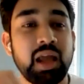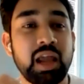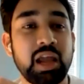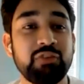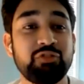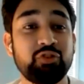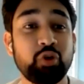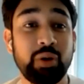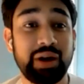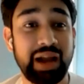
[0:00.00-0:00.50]

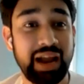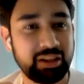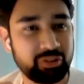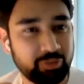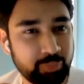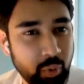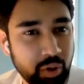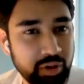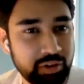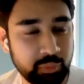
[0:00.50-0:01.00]
If your
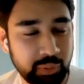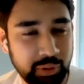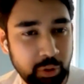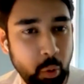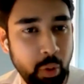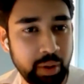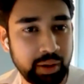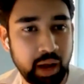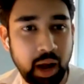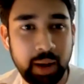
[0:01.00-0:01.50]
exports were
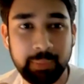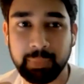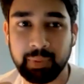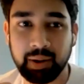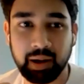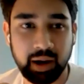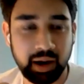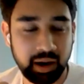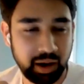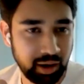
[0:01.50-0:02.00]
going up
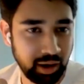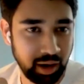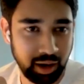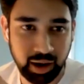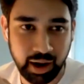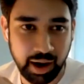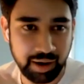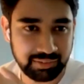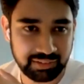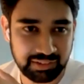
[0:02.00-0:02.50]

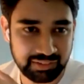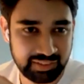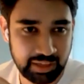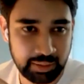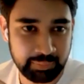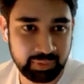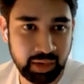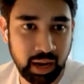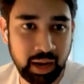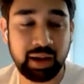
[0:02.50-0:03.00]
at the
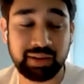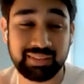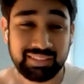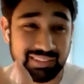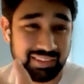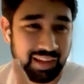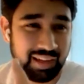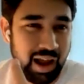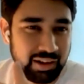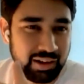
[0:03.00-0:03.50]
same time,
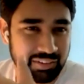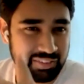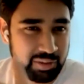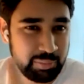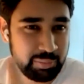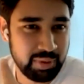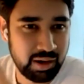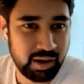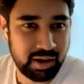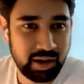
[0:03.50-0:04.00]
at a
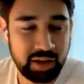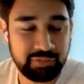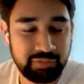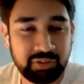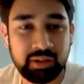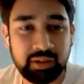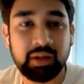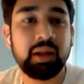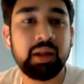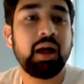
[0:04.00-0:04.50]
similar
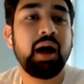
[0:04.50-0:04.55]
level,